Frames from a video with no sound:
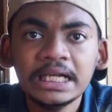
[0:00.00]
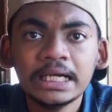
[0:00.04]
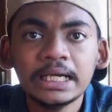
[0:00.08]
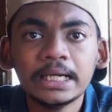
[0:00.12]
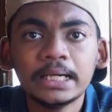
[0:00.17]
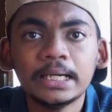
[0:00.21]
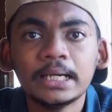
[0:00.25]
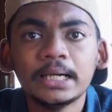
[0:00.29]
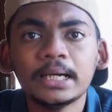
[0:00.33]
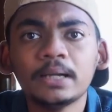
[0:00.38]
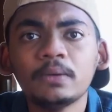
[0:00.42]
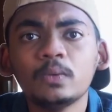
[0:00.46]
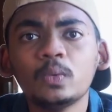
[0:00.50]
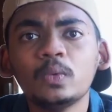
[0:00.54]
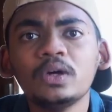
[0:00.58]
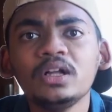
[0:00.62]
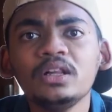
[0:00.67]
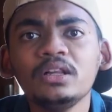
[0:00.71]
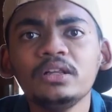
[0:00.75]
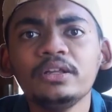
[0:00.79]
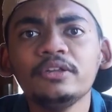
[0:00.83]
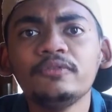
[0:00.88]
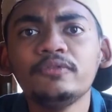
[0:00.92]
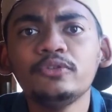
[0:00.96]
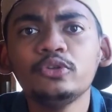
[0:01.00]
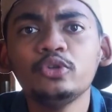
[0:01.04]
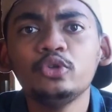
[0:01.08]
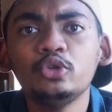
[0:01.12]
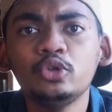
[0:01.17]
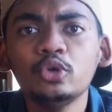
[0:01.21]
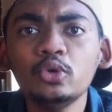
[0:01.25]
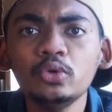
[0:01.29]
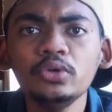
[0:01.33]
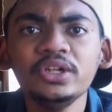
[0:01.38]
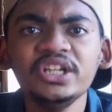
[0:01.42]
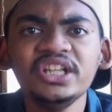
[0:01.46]
Well, if you
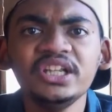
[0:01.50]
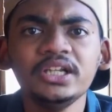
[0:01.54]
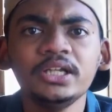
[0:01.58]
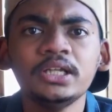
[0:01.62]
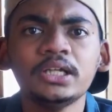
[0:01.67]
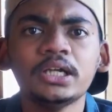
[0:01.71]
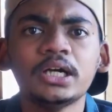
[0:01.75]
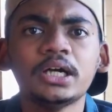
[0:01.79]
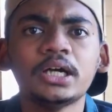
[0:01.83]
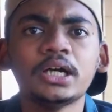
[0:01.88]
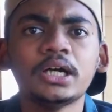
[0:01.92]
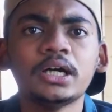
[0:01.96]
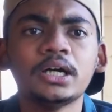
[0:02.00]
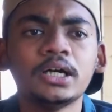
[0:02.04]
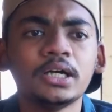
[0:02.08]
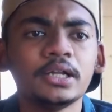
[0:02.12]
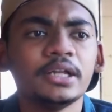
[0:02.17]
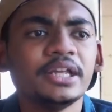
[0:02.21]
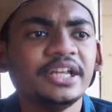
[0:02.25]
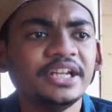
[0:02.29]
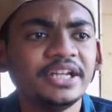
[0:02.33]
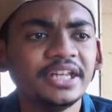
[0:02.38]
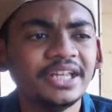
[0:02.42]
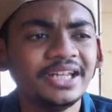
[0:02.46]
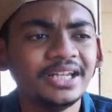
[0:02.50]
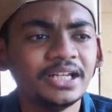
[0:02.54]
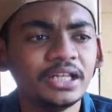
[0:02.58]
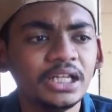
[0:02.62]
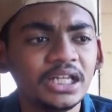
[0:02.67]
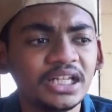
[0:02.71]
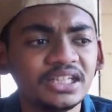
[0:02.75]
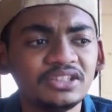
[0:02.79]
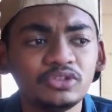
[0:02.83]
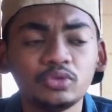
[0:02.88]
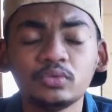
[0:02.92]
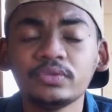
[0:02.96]
do need it in a
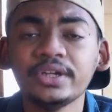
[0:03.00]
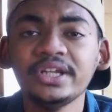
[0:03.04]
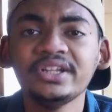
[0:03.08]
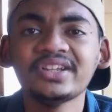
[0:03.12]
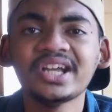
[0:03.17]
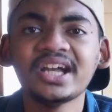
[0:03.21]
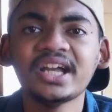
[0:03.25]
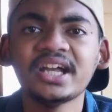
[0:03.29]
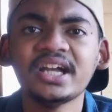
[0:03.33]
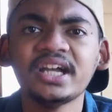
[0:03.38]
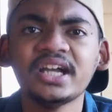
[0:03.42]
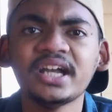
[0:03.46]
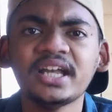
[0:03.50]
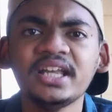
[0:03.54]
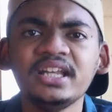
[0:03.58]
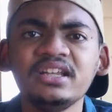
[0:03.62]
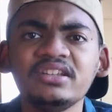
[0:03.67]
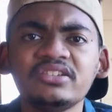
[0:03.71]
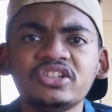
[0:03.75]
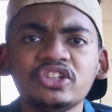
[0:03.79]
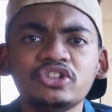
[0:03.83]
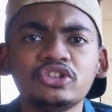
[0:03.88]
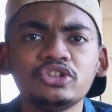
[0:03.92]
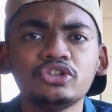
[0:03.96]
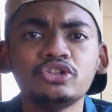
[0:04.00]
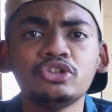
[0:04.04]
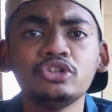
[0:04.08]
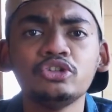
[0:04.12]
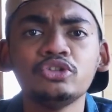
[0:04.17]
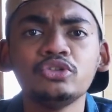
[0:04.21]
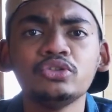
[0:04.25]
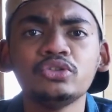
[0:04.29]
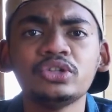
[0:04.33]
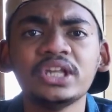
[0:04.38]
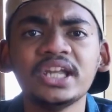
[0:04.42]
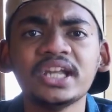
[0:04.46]
less range, I highly suggest you
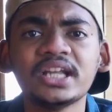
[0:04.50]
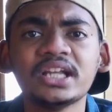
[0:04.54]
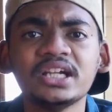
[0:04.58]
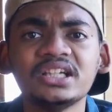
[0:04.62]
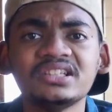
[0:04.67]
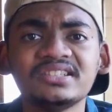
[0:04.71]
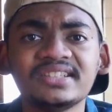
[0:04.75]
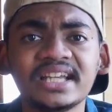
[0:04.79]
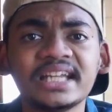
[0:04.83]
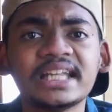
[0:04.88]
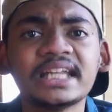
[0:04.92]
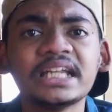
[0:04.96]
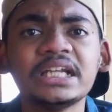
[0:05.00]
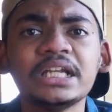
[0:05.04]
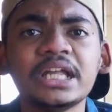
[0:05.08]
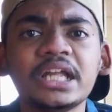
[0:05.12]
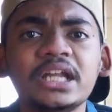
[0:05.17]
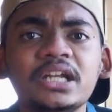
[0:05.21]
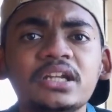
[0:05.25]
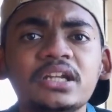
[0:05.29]
to take a second